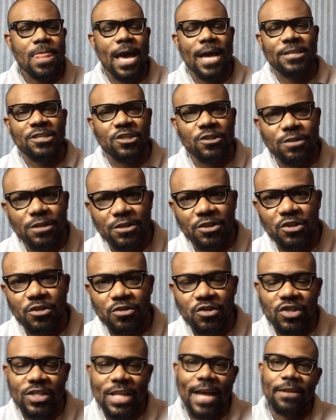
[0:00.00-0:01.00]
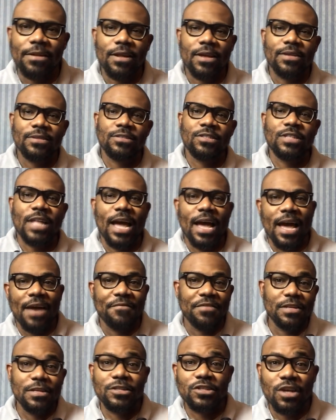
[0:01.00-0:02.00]
As soon as you start
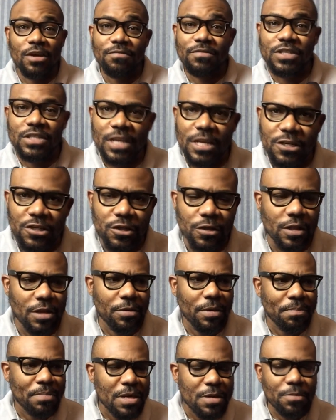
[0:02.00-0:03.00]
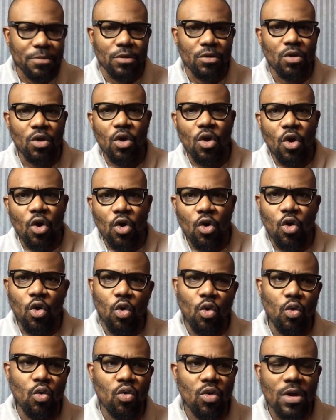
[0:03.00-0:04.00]
having this conversation, there are people
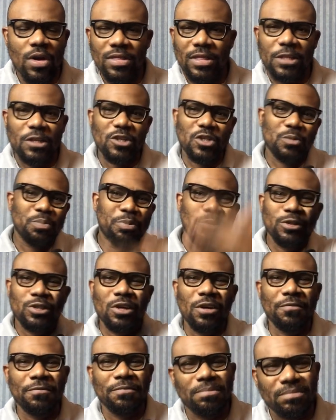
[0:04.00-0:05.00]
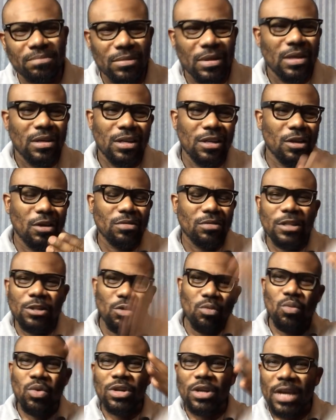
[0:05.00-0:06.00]
who they just put off, they
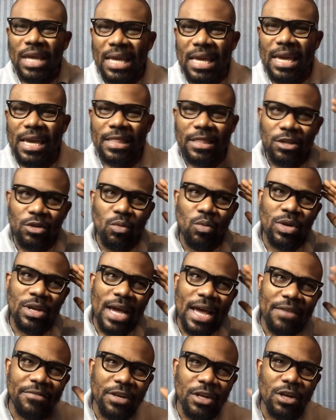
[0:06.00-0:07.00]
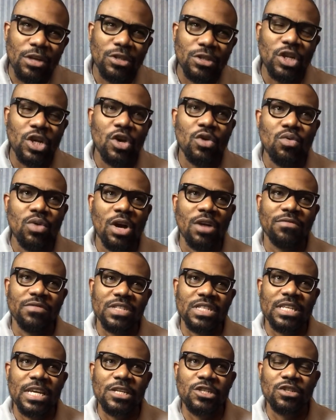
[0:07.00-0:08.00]
don't want to hear, they don't want to have a logical
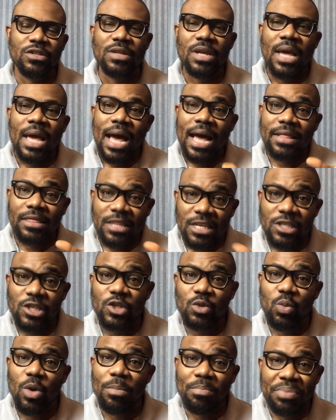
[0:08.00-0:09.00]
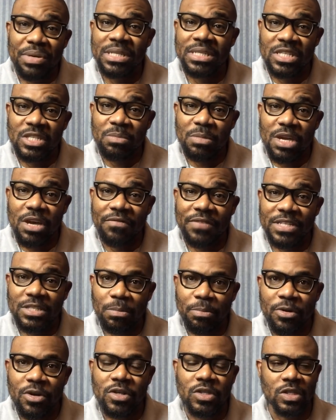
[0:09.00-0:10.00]
conversation. And this is what pisses me off as
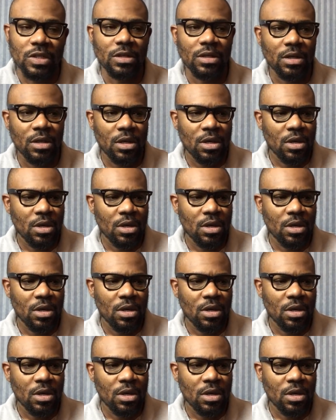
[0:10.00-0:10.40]
a person.